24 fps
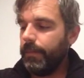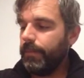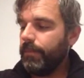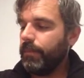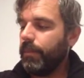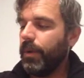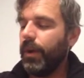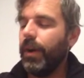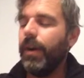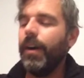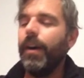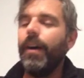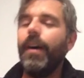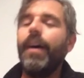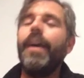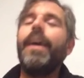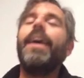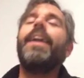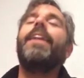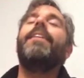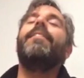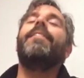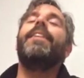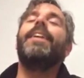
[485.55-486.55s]
But
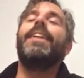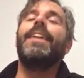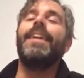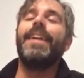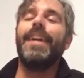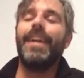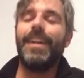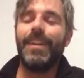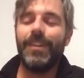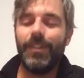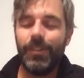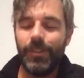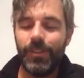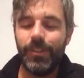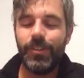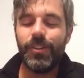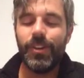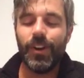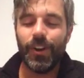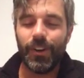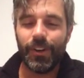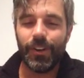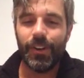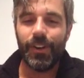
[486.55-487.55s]
anyway, he got a good
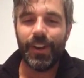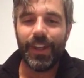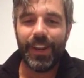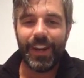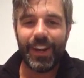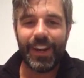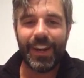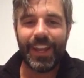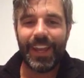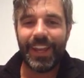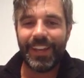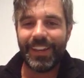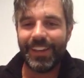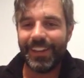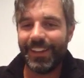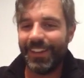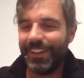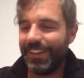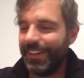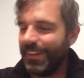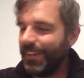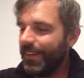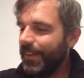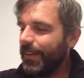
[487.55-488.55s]
chuckle out of that.
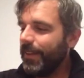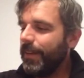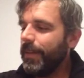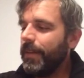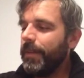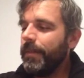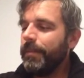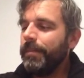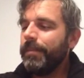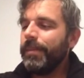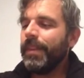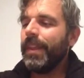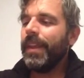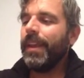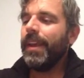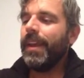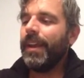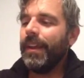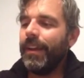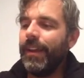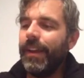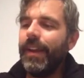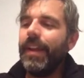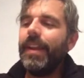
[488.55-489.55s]

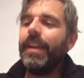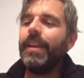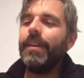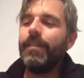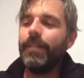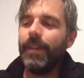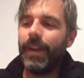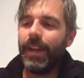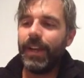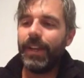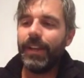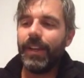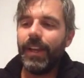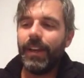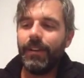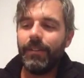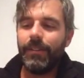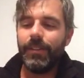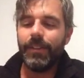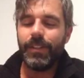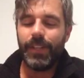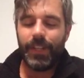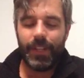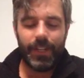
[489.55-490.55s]
Anyway, that
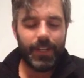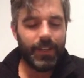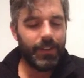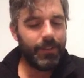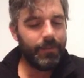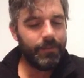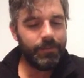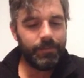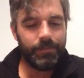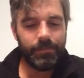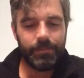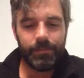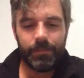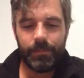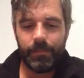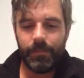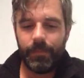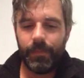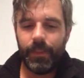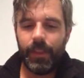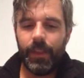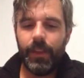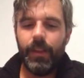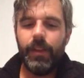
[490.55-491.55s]
was it.
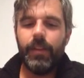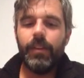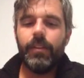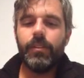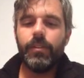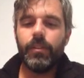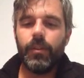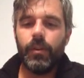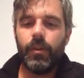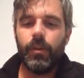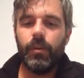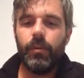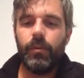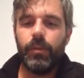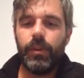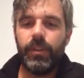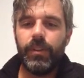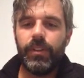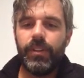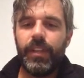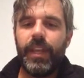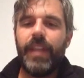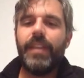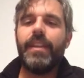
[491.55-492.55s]
So we
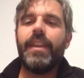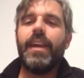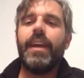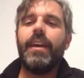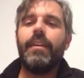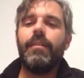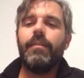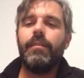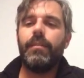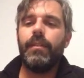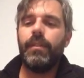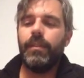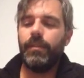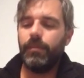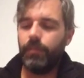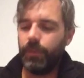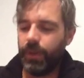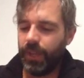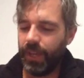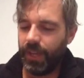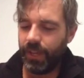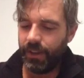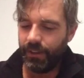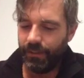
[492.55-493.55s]
sat down.
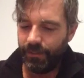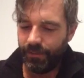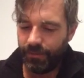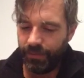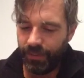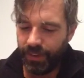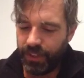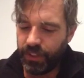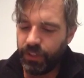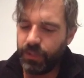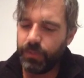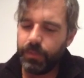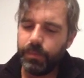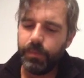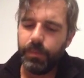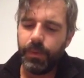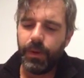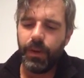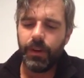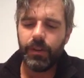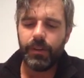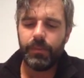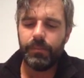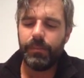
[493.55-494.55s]
We had the fish
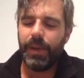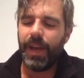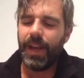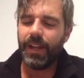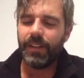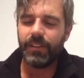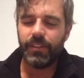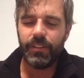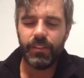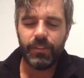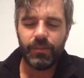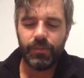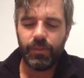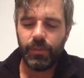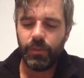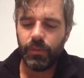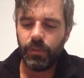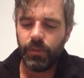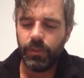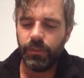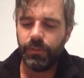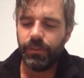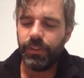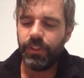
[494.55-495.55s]
boxes
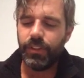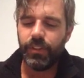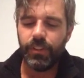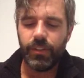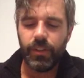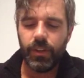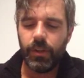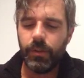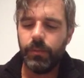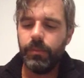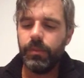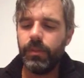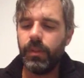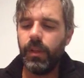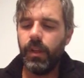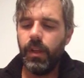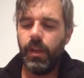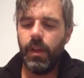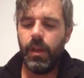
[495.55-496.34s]
full, the fish tubs.